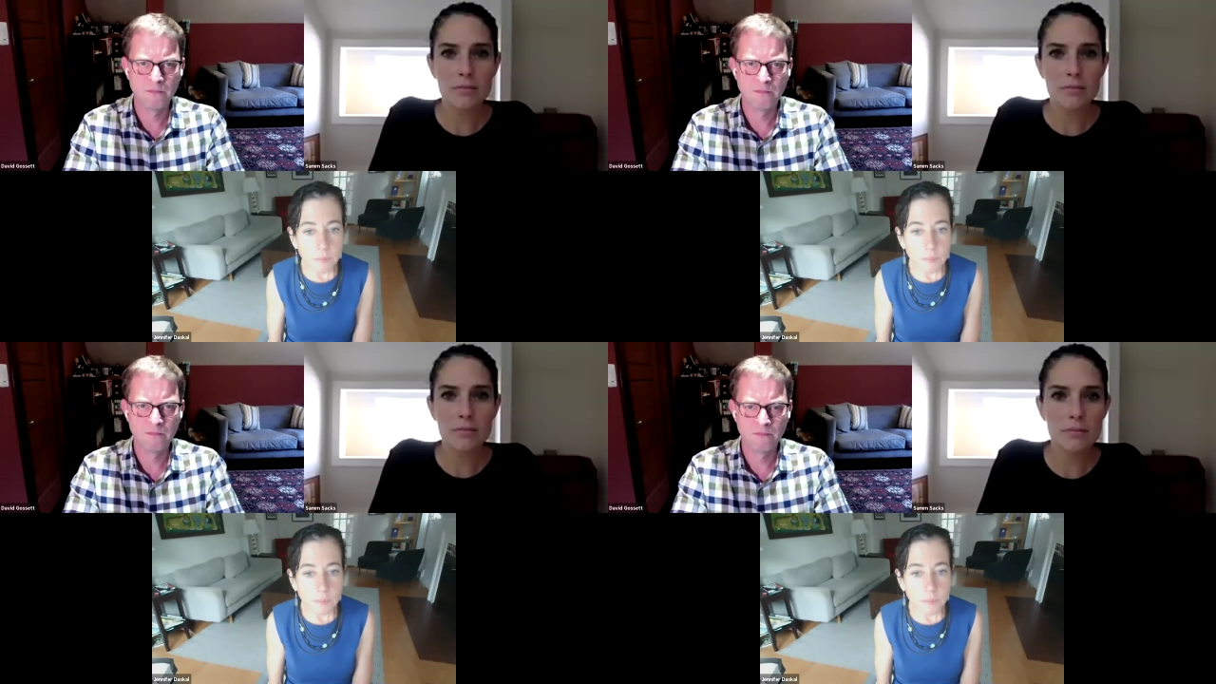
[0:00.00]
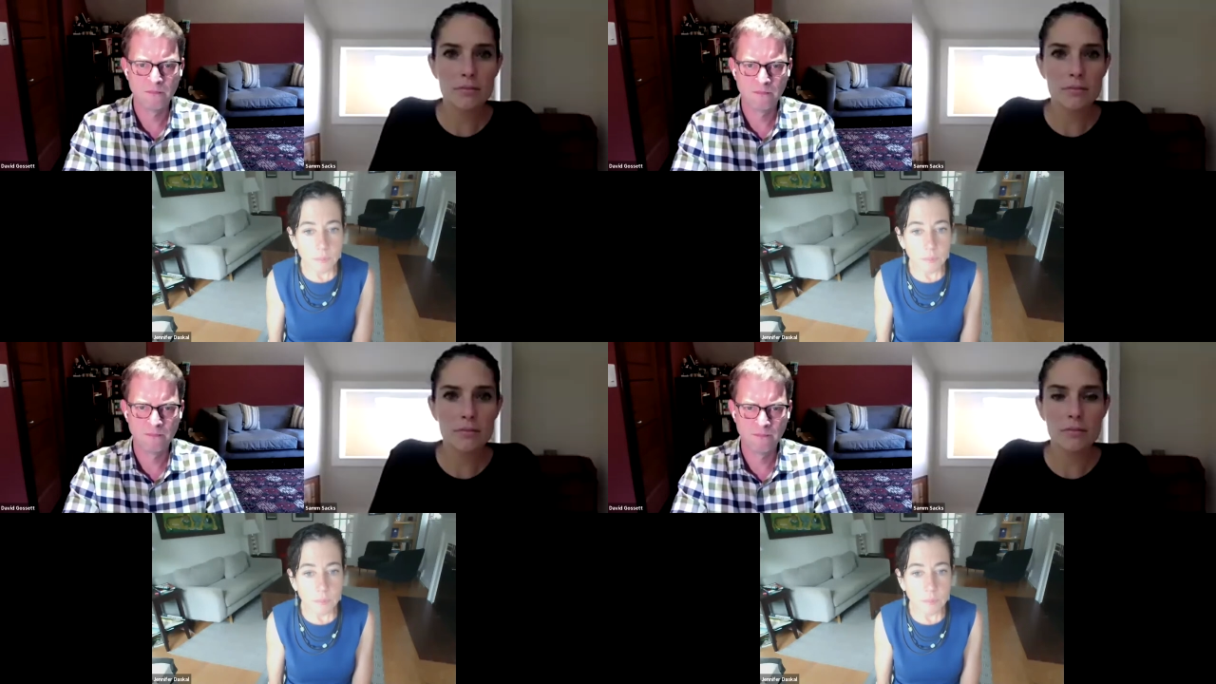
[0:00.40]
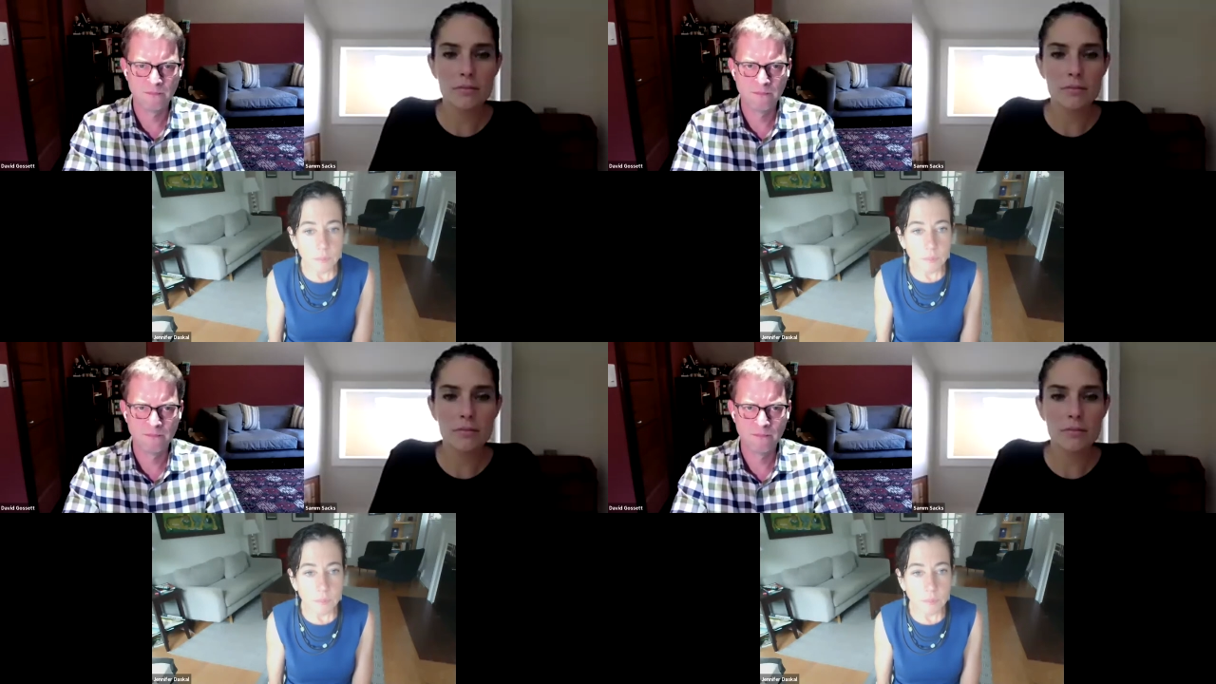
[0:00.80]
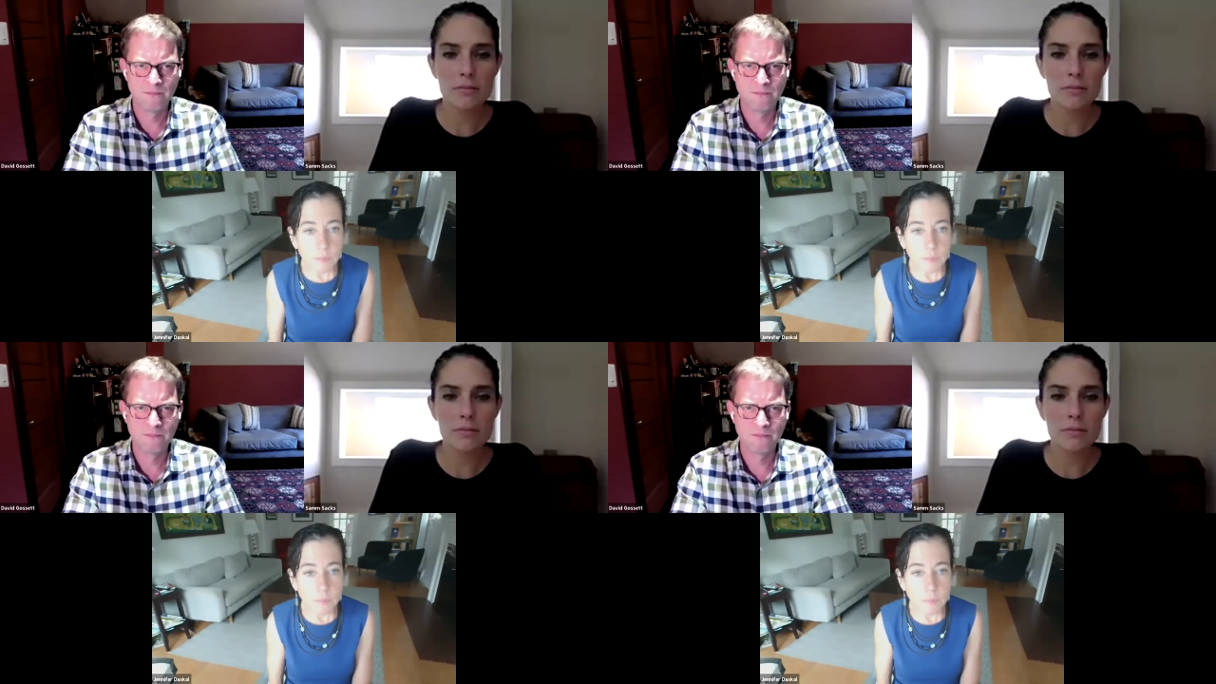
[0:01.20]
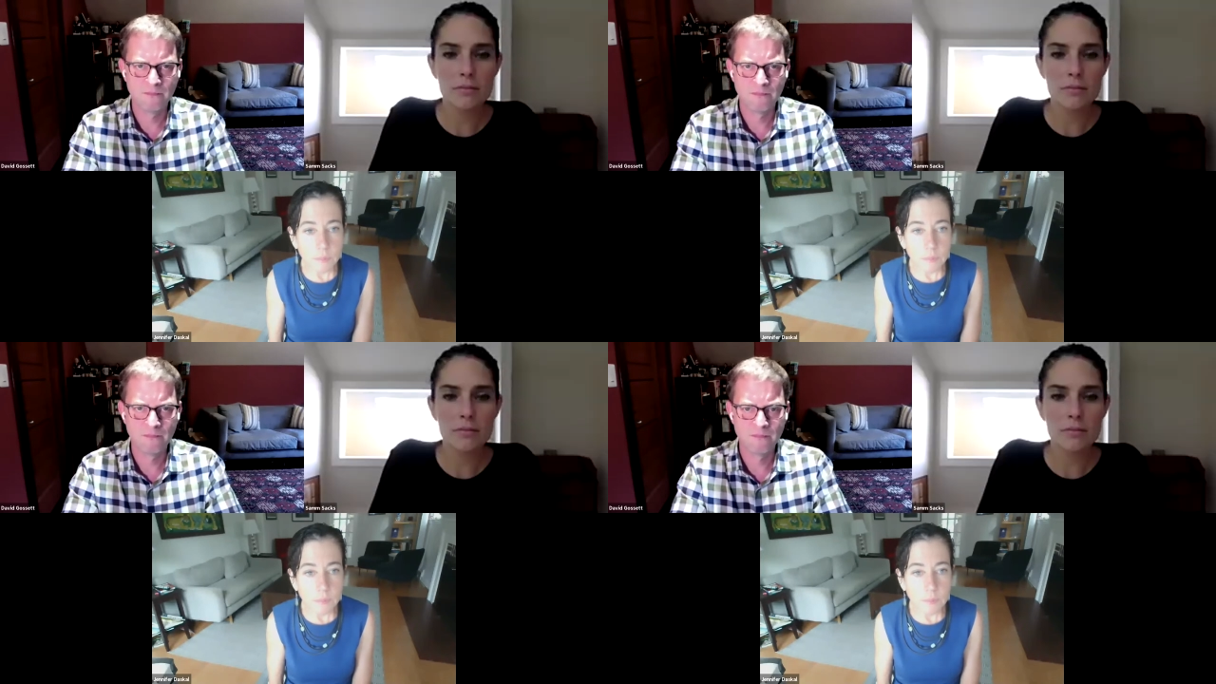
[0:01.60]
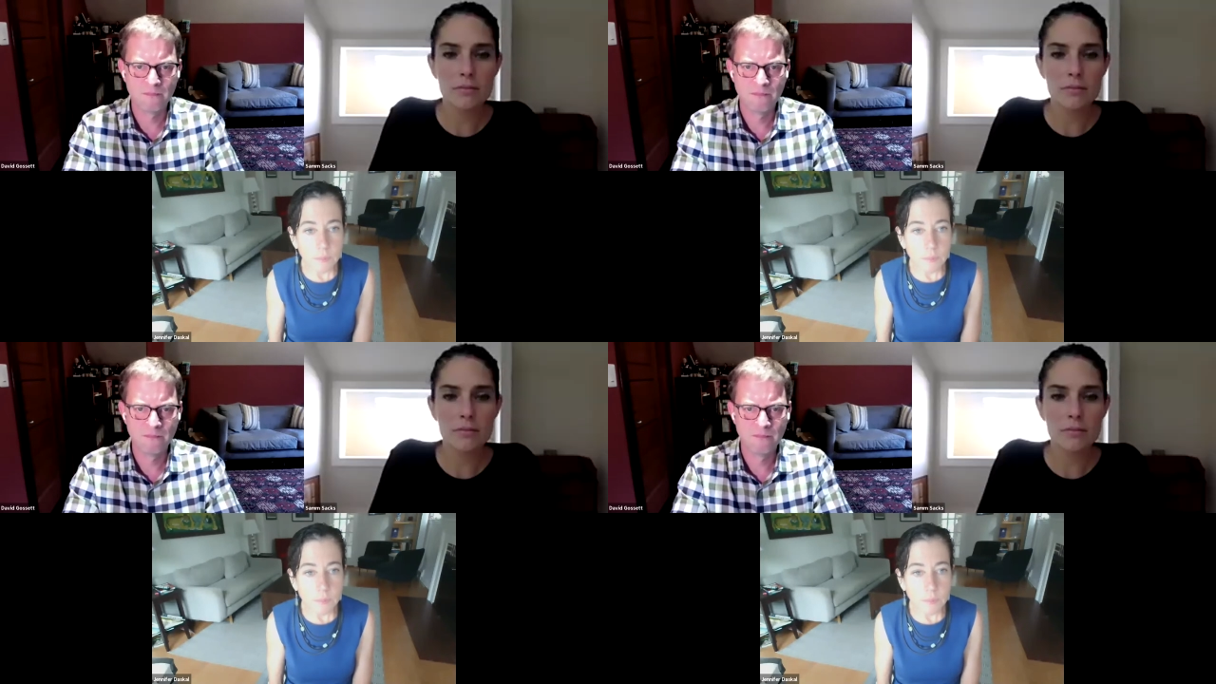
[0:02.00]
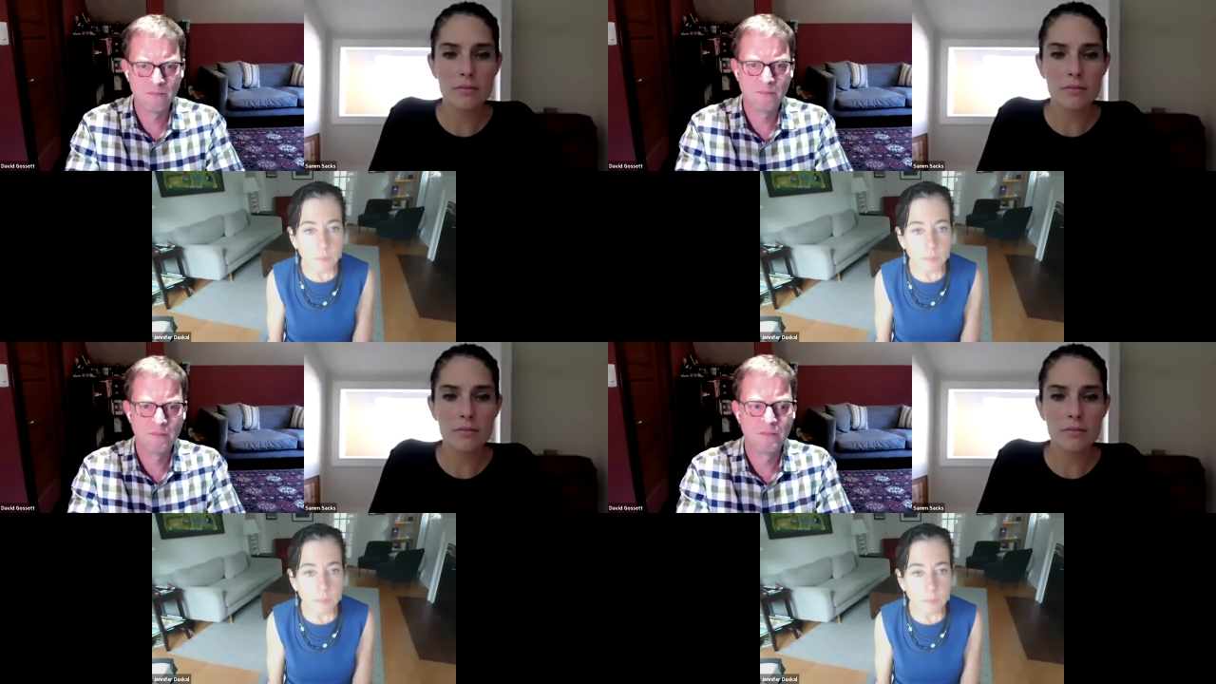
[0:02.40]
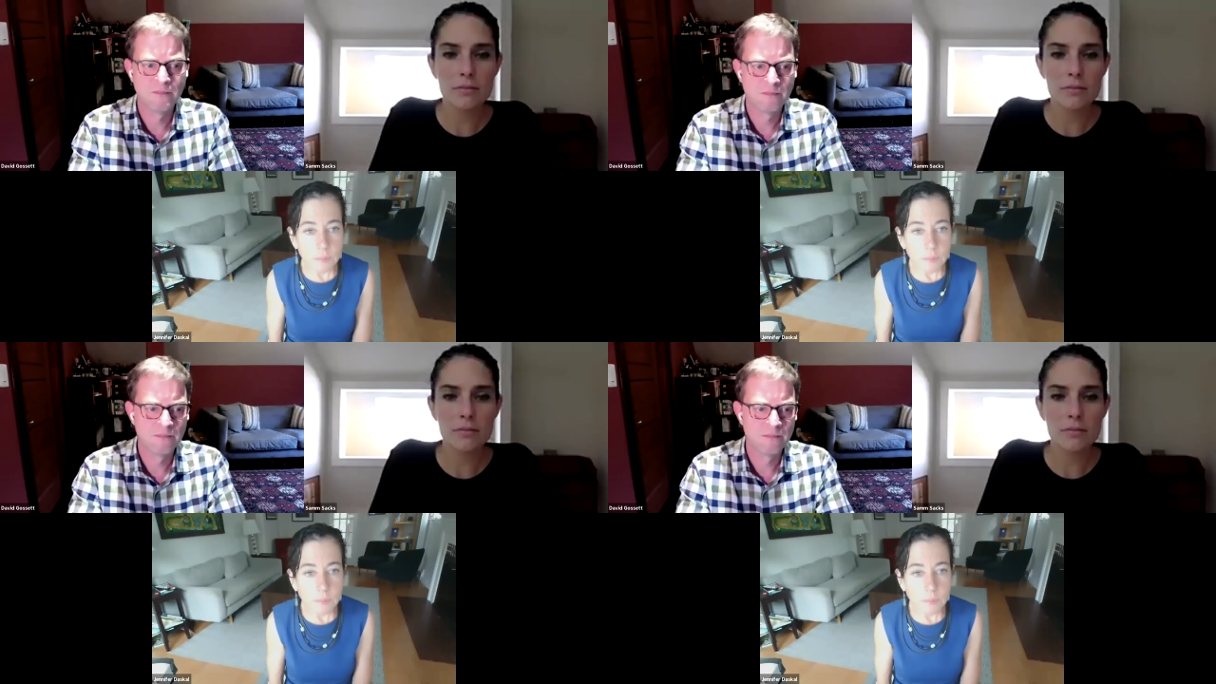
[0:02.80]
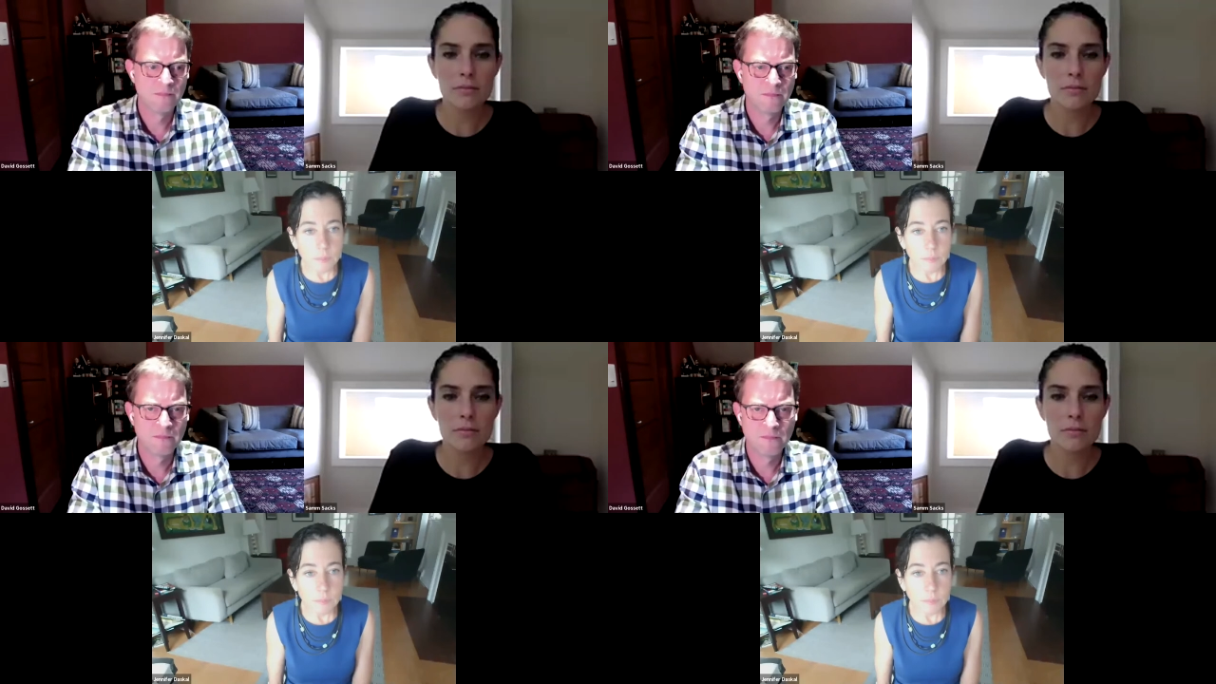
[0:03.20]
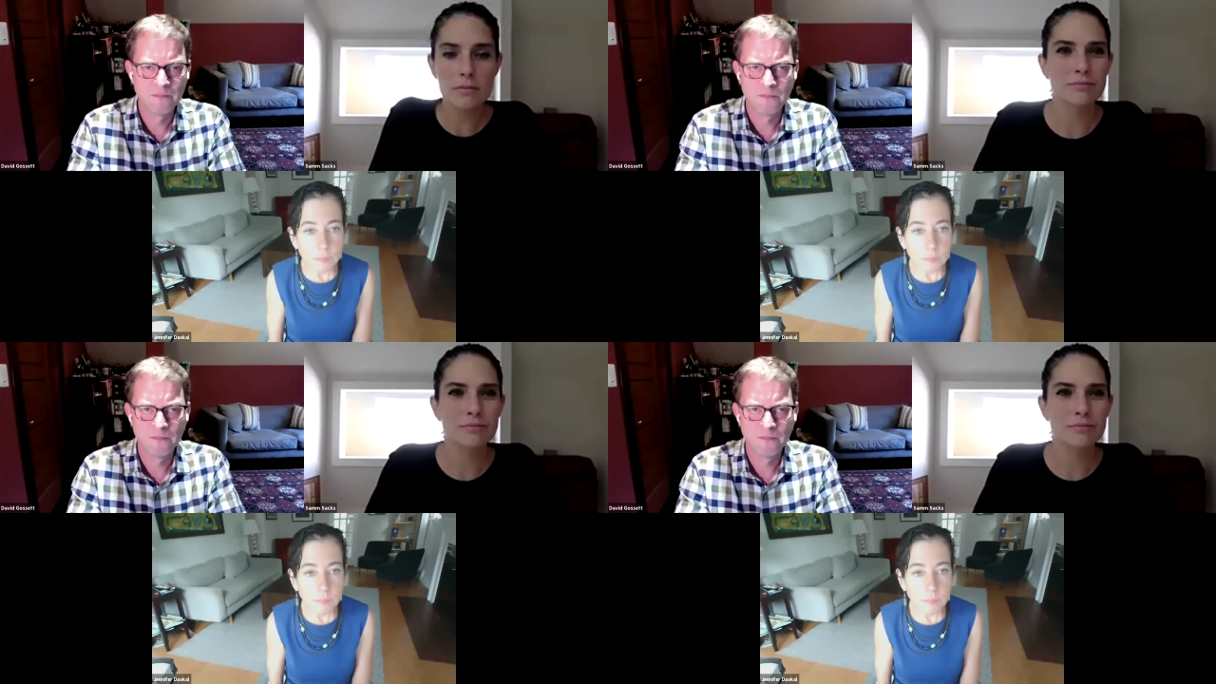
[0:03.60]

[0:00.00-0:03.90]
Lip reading: Nothing is said.